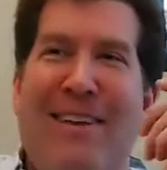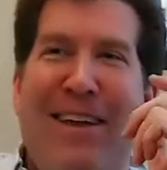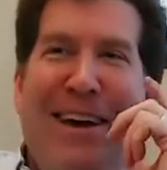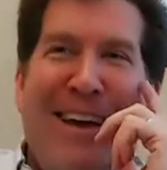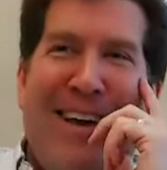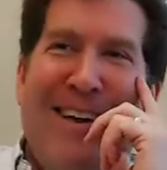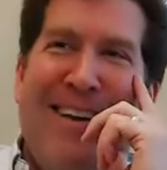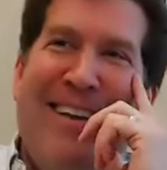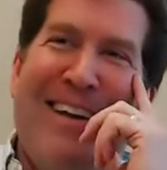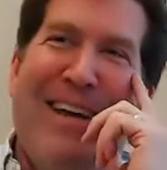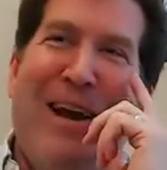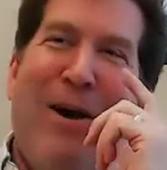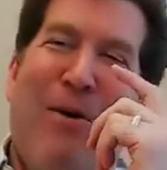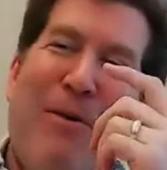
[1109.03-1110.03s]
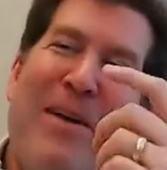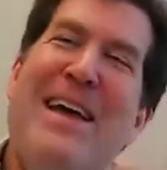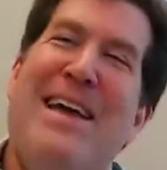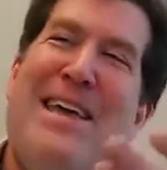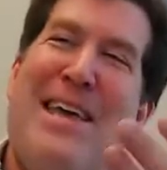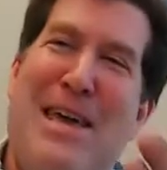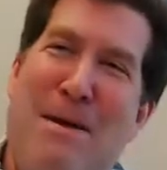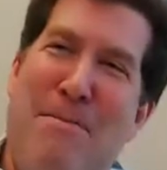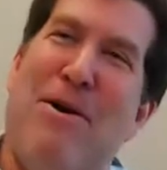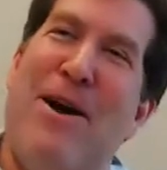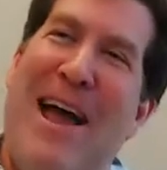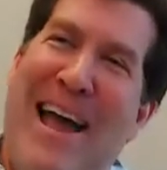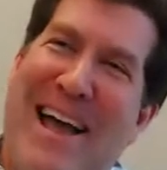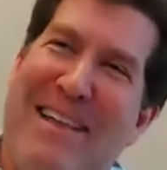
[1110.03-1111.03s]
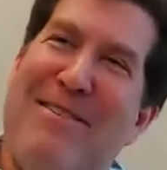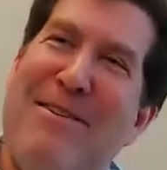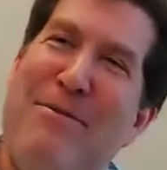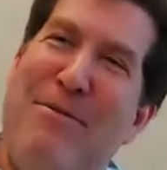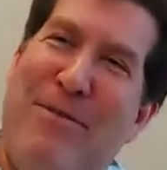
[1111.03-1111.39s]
Like, you know, keep your hands and